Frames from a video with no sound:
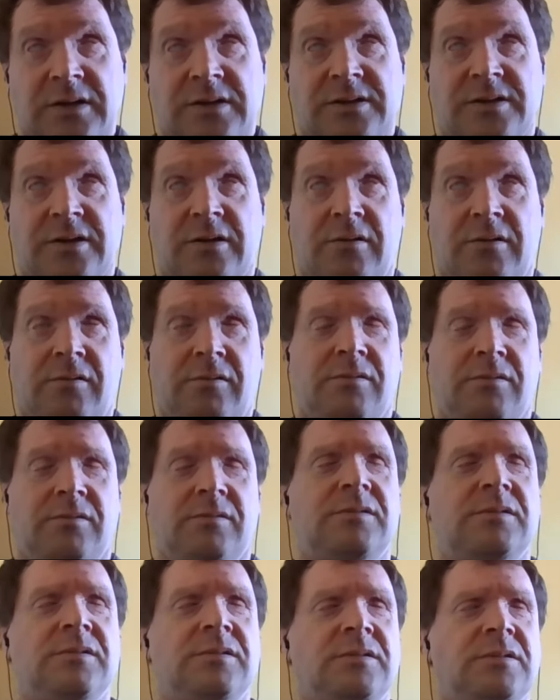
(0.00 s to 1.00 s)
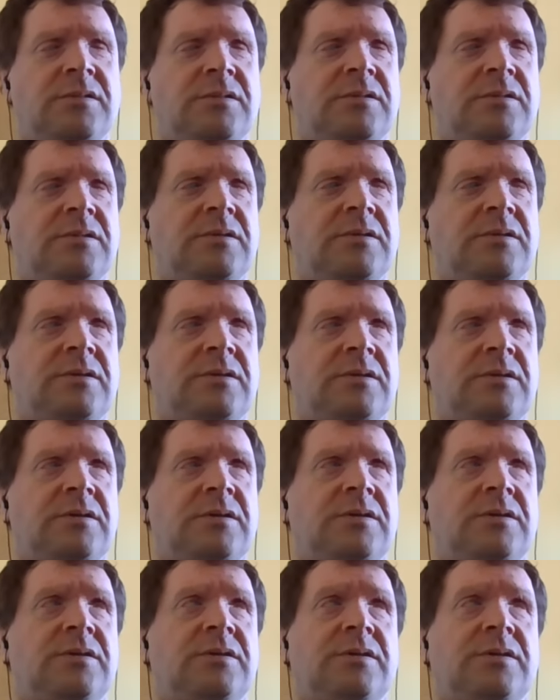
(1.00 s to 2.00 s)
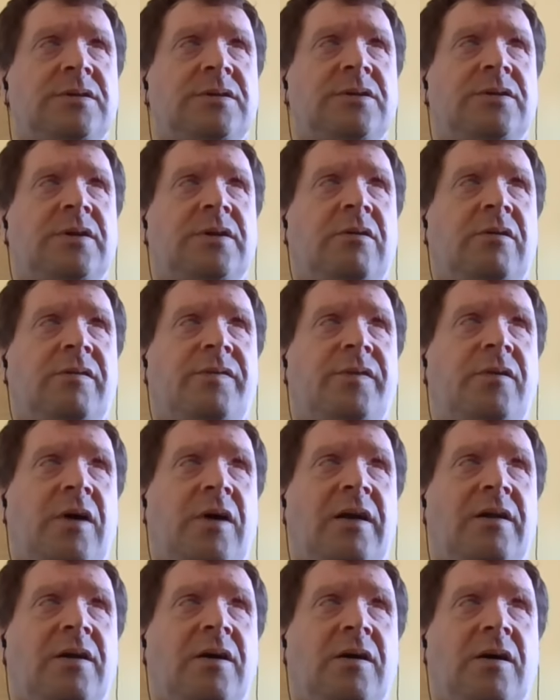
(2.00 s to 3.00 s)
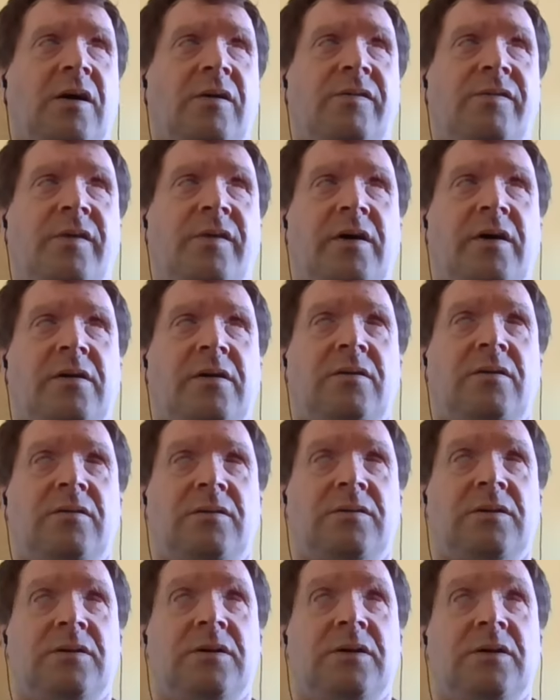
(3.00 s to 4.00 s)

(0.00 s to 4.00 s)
So, you know, if you had a, a file